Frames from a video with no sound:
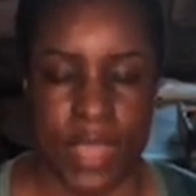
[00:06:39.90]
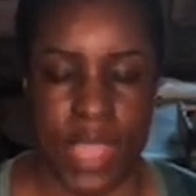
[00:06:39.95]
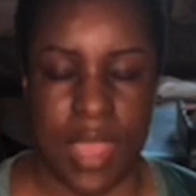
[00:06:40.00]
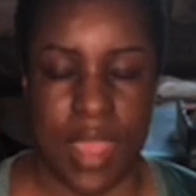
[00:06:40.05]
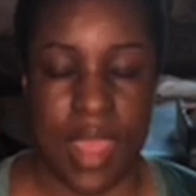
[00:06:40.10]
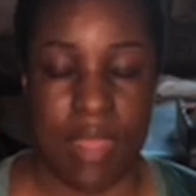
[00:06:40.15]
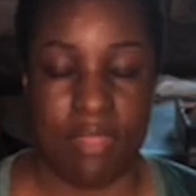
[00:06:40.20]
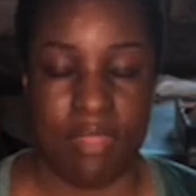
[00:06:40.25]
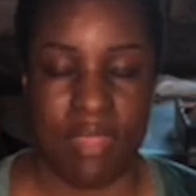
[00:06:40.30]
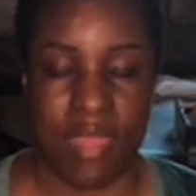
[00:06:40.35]

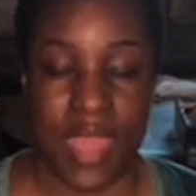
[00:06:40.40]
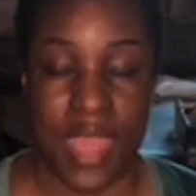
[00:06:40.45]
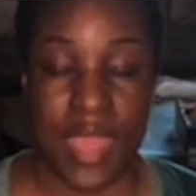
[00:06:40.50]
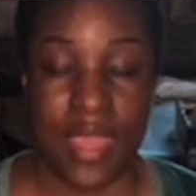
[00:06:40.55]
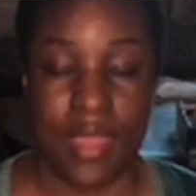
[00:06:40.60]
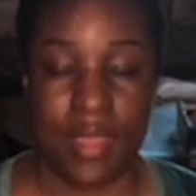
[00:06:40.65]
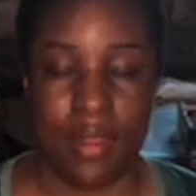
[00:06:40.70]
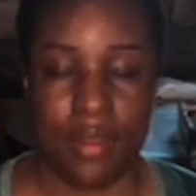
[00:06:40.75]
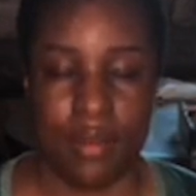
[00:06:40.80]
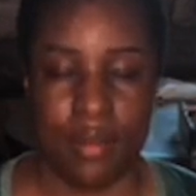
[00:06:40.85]
And then
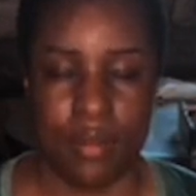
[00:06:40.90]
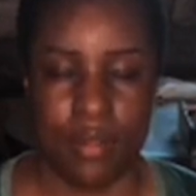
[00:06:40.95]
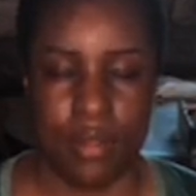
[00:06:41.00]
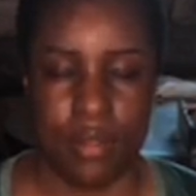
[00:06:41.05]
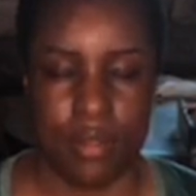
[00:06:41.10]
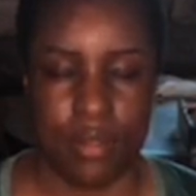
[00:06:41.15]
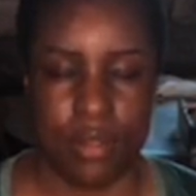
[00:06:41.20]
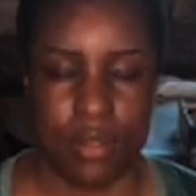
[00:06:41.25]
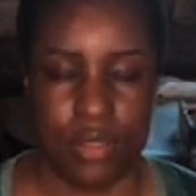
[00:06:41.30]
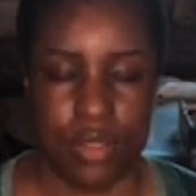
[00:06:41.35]

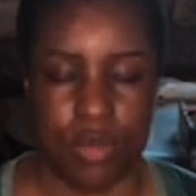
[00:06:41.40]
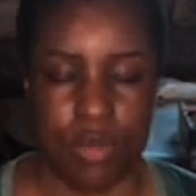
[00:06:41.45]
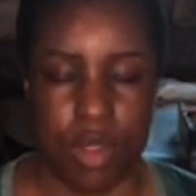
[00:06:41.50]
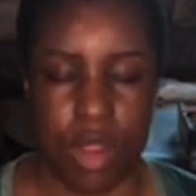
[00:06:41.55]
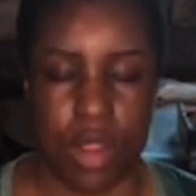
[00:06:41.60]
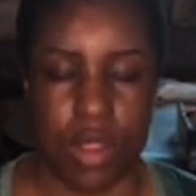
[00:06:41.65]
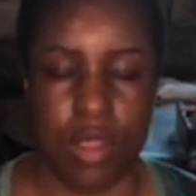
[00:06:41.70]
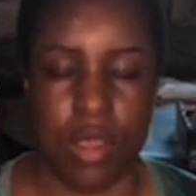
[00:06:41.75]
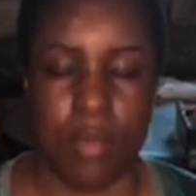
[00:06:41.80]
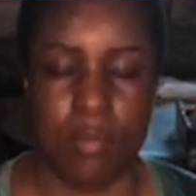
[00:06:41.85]
you are
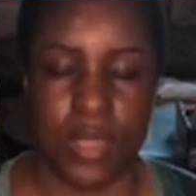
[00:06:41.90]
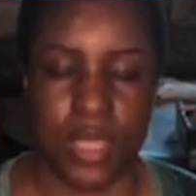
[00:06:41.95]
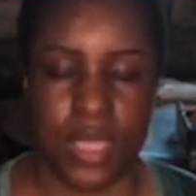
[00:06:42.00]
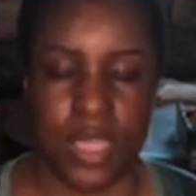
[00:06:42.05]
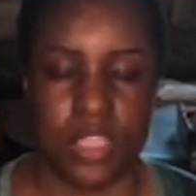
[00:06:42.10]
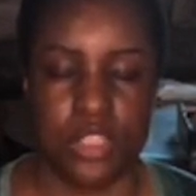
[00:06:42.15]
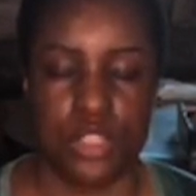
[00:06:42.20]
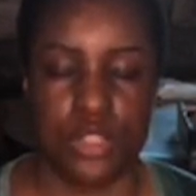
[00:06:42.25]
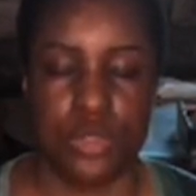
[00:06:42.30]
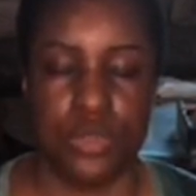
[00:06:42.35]
coming
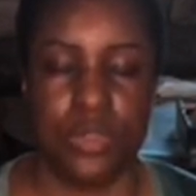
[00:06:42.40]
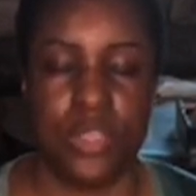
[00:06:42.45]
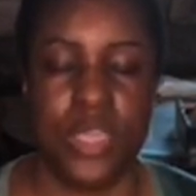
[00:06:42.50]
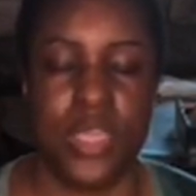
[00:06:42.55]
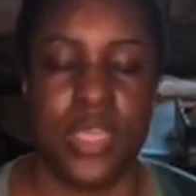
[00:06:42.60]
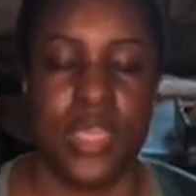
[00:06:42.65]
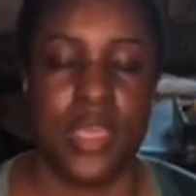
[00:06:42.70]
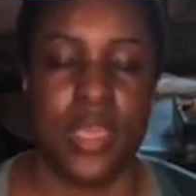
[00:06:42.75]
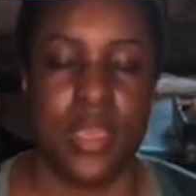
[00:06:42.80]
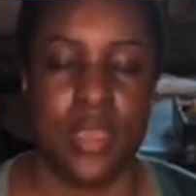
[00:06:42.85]
into the
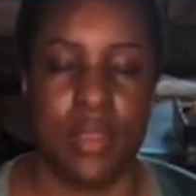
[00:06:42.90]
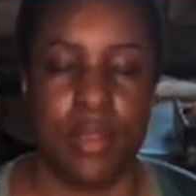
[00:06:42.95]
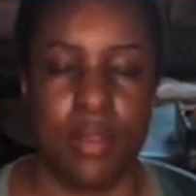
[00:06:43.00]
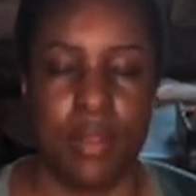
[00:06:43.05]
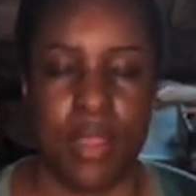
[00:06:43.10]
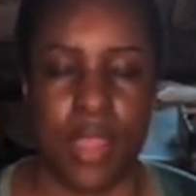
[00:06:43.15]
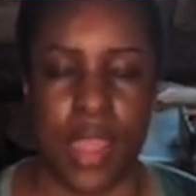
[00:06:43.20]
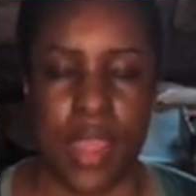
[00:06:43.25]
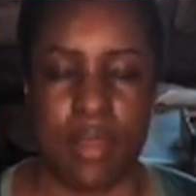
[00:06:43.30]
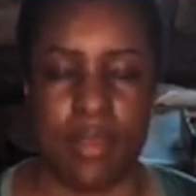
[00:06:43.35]
here
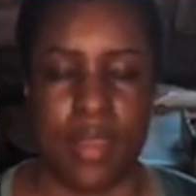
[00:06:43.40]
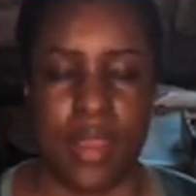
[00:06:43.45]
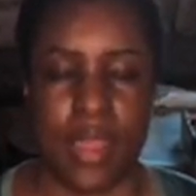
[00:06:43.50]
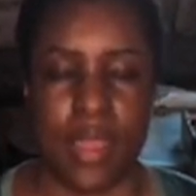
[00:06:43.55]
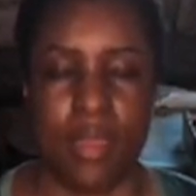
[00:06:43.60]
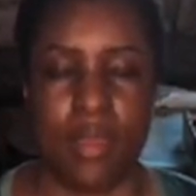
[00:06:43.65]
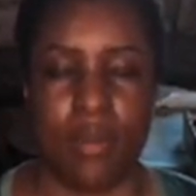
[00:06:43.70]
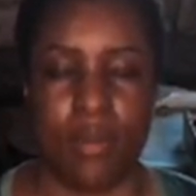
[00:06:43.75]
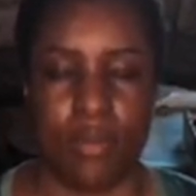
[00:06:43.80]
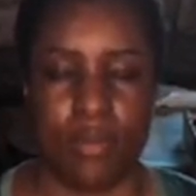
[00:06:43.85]
and
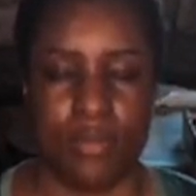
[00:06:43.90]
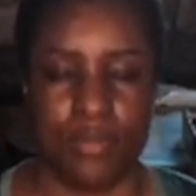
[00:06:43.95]
now.